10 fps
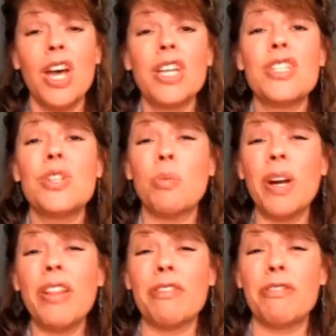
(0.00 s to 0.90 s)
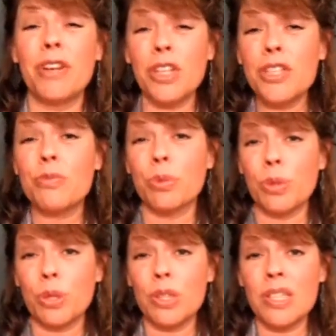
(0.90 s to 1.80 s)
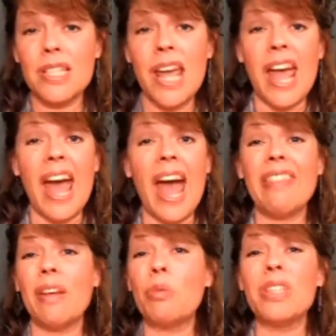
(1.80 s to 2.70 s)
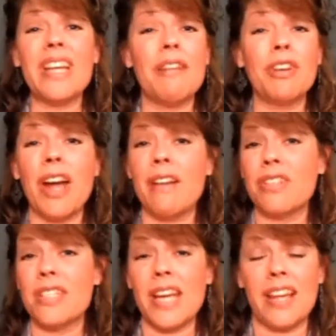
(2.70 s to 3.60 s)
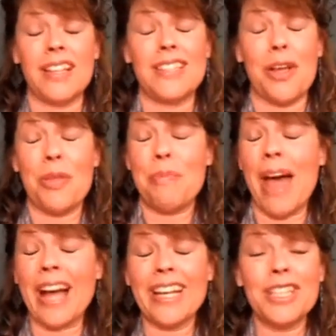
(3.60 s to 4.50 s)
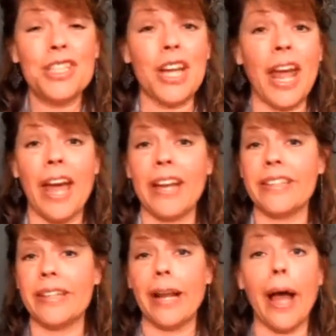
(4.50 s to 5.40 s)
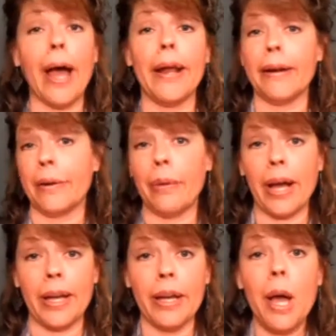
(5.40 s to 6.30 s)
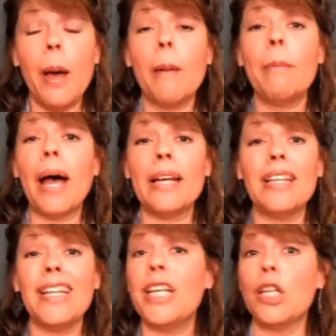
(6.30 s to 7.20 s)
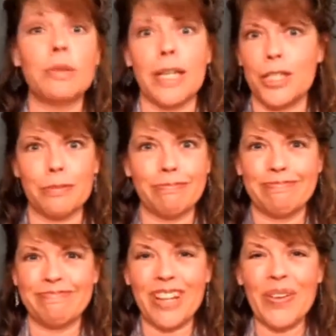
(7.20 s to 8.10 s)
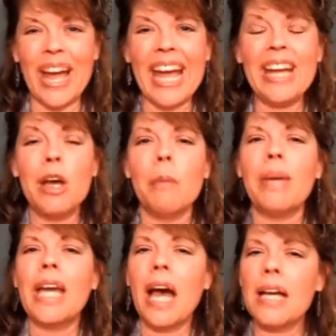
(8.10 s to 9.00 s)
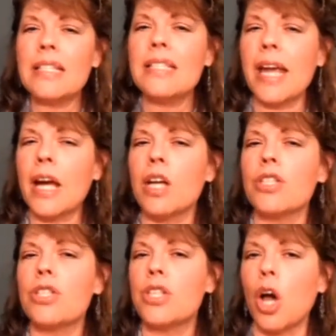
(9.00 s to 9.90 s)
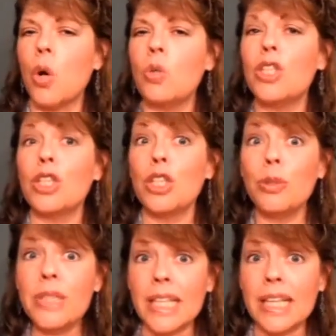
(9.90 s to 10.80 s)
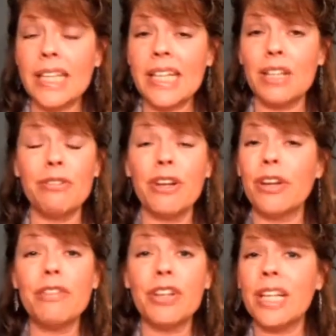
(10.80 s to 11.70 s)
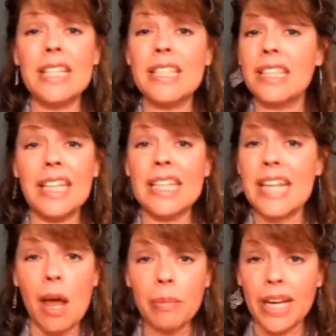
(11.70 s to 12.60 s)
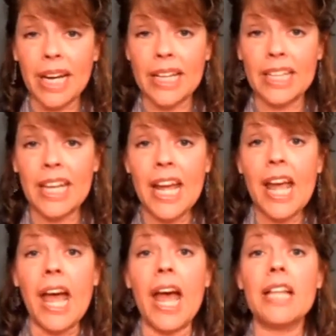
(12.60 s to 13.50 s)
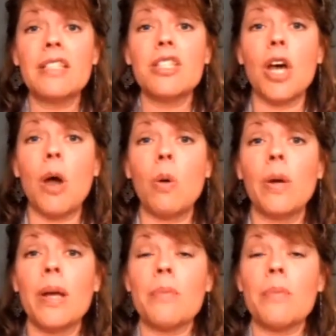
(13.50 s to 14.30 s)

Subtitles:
So one of the first rules, and they will never ever say this on the package, and I don't know why, but you don't touch them, okay? Because they are so diluted, they're very, very easily contaminated. And so